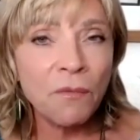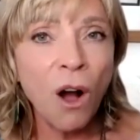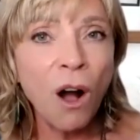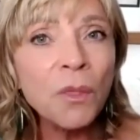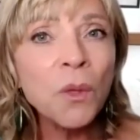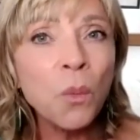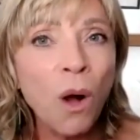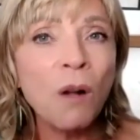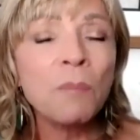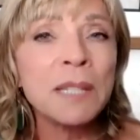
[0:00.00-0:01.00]
on the
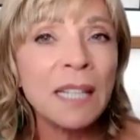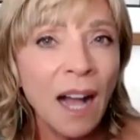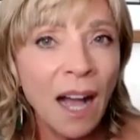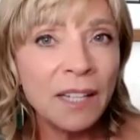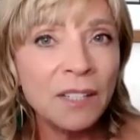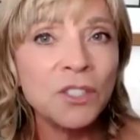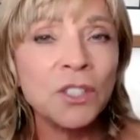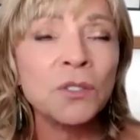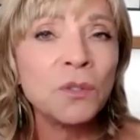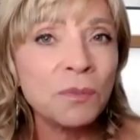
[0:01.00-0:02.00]
wall behind
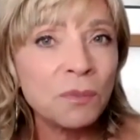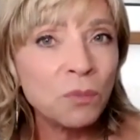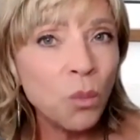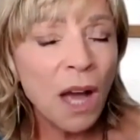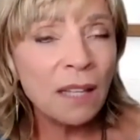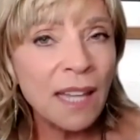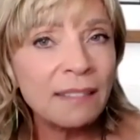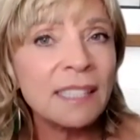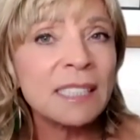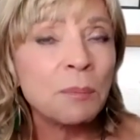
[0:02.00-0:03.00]
you, a
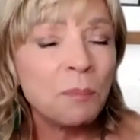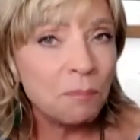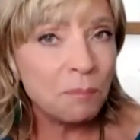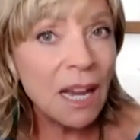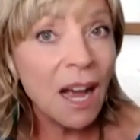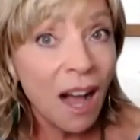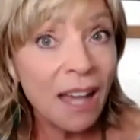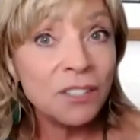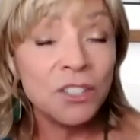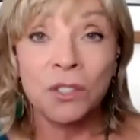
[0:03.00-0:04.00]
light that's
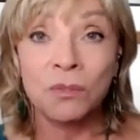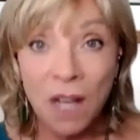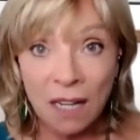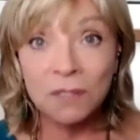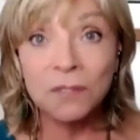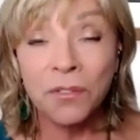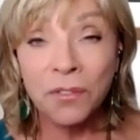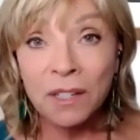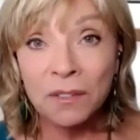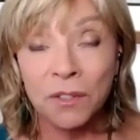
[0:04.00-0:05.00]
behind you, not in
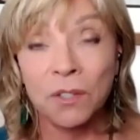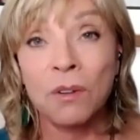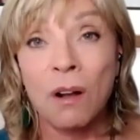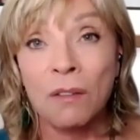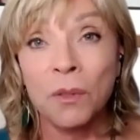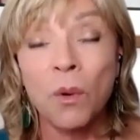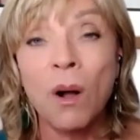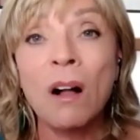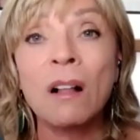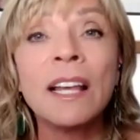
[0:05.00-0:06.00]
front of you on the
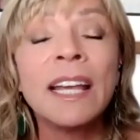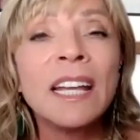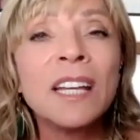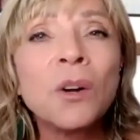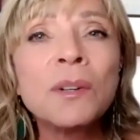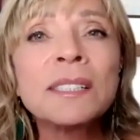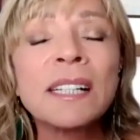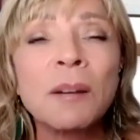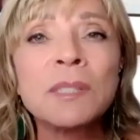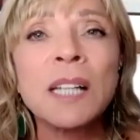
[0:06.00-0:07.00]
wall, it always
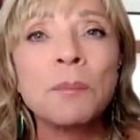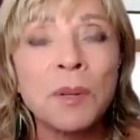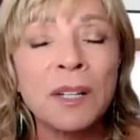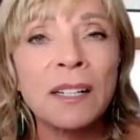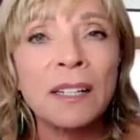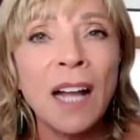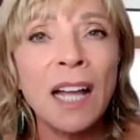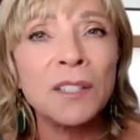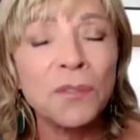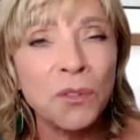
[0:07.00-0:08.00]
comes up
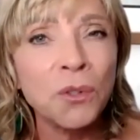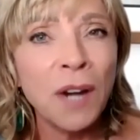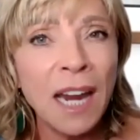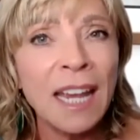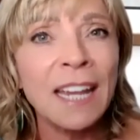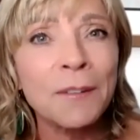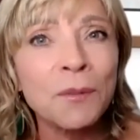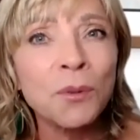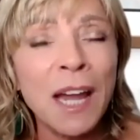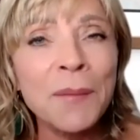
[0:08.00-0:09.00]
kind of gray,
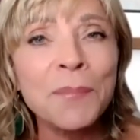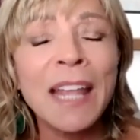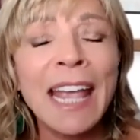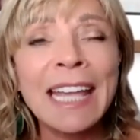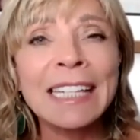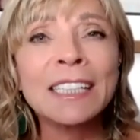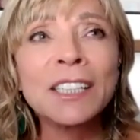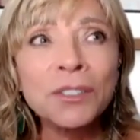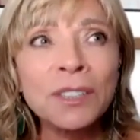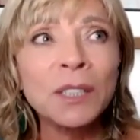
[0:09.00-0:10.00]
right? And
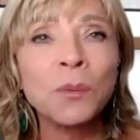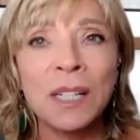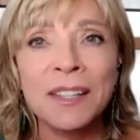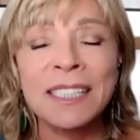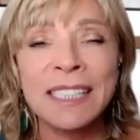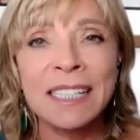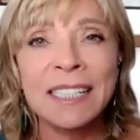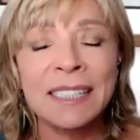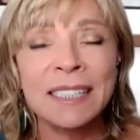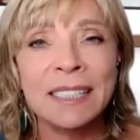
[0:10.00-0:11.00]
literally, one of the
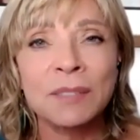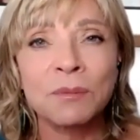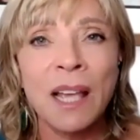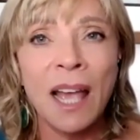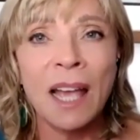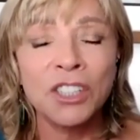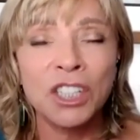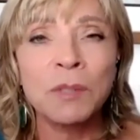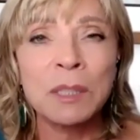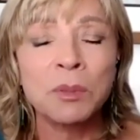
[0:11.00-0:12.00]
dentists, as
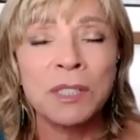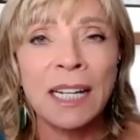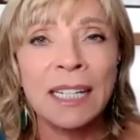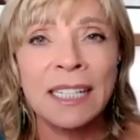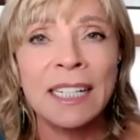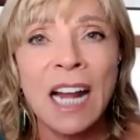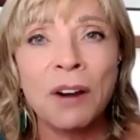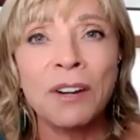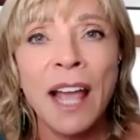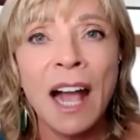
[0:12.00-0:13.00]
she was presenting in an
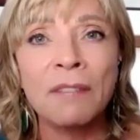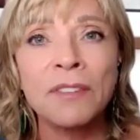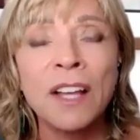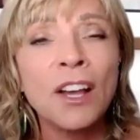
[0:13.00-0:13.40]
hour and a half,